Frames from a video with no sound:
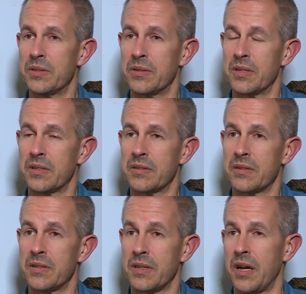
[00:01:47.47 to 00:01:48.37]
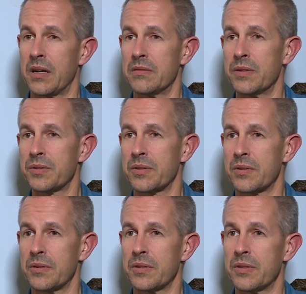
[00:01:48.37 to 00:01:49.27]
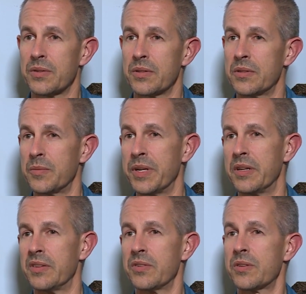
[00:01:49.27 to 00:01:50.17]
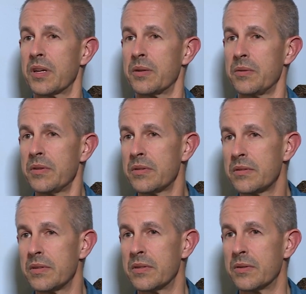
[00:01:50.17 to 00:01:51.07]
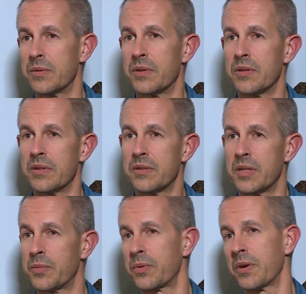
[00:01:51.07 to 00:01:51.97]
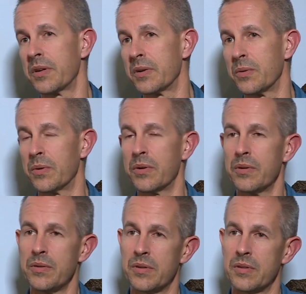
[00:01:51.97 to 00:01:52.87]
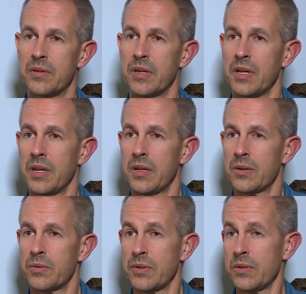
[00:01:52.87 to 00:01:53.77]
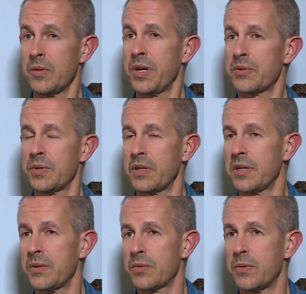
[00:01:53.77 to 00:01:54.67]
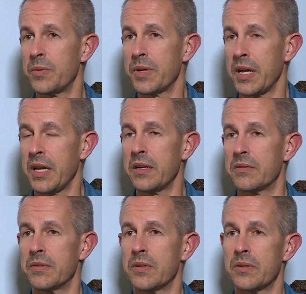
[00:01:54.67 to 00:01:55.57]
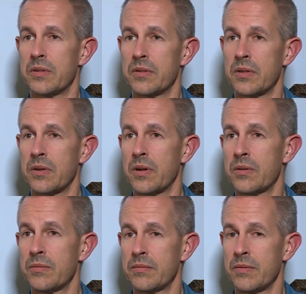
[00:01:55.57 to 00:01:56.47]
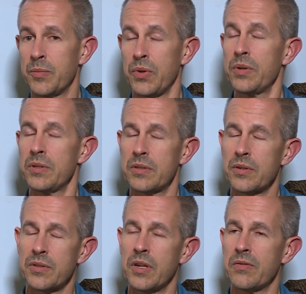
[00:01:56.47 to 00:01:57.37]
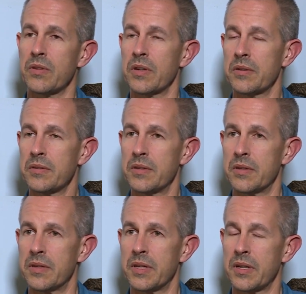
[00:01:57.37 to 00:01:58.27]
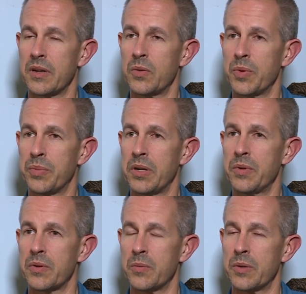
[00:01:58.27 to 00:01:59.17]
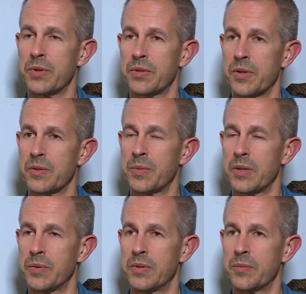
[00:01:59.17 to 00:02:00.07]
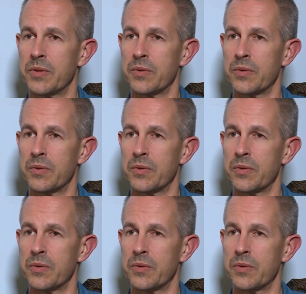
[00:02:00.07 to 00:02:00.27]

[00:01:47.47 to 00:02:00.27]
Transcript: you know, a, lot of us are, you know, still a little bit unsettled. You know, we're in temporary quarters and we're doing the best we can with what we have. You know, there, there are employees still suffering, you know, and I, I hope the public remembers those people.